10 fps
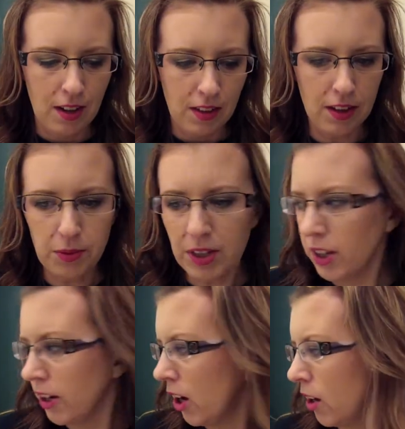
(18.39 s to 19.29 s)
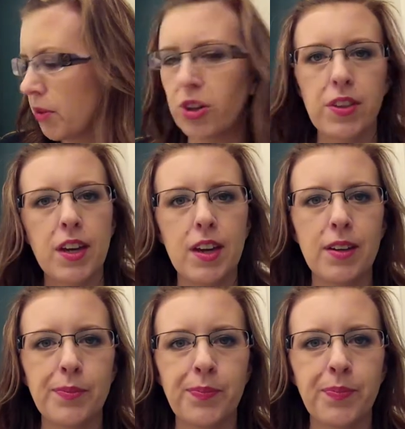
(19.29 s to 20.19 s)
then when you get home, you're
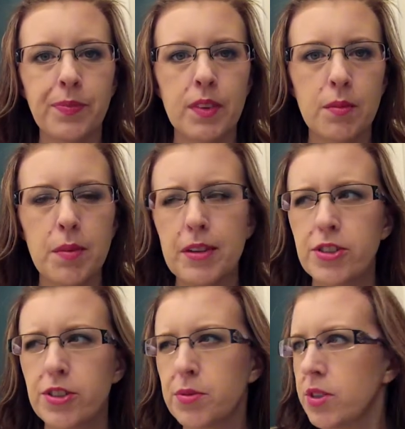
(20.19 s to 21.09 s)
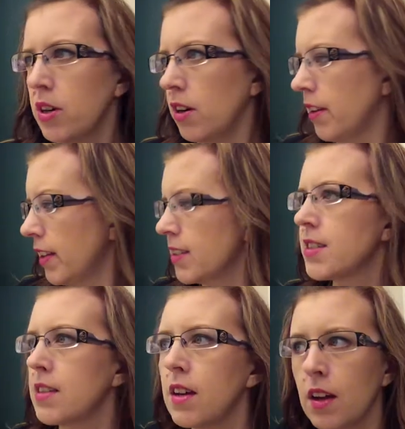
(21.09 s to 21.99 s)
thinking, maybe I should just return all this.
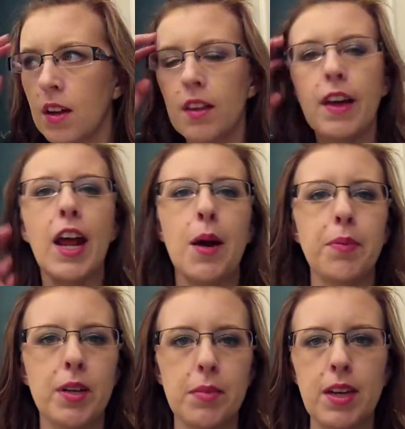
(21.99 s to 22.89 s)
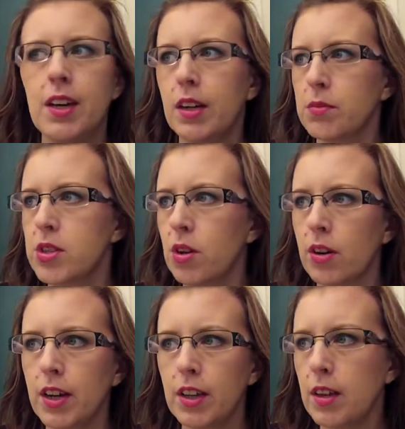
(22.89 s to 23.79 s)
That happened to me, and I'm
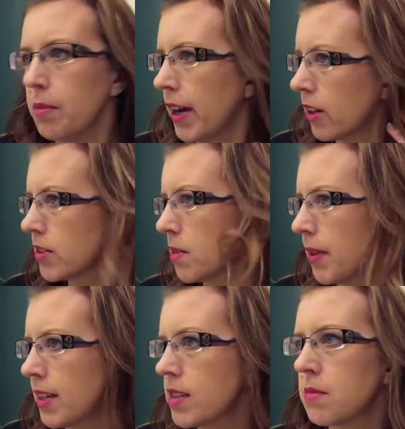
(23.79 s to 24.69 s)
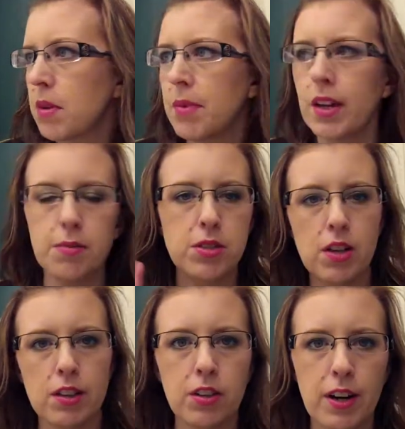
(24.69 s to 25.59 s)
sorry that my hair is a mess and my makeup's
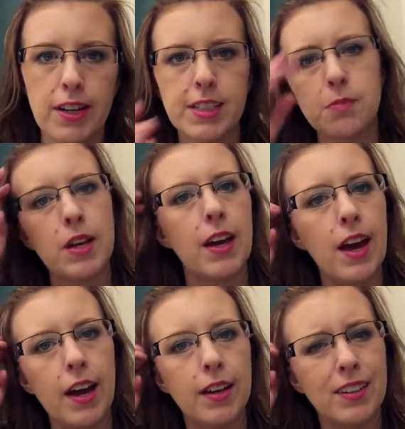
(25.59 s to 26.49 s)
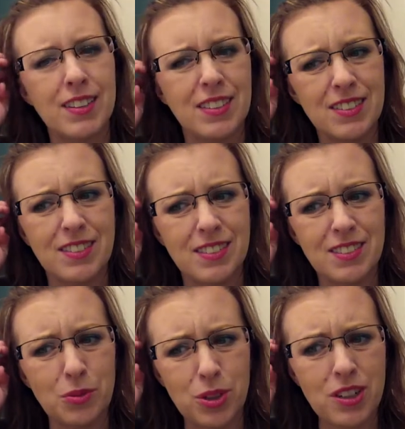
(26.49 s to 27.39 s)
not the greatest, but I had
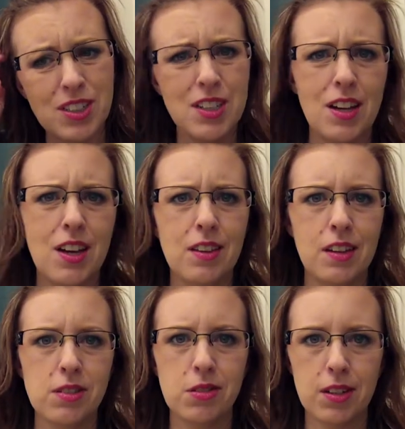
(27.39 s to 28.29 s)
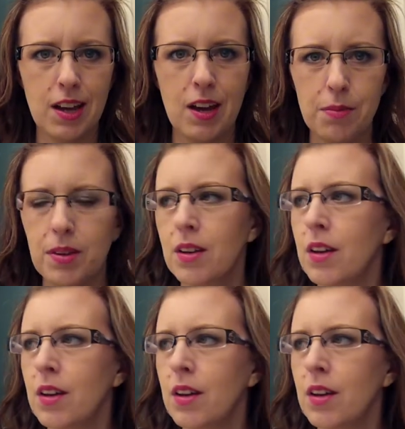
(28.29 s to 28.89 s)
work today and then I took a nap.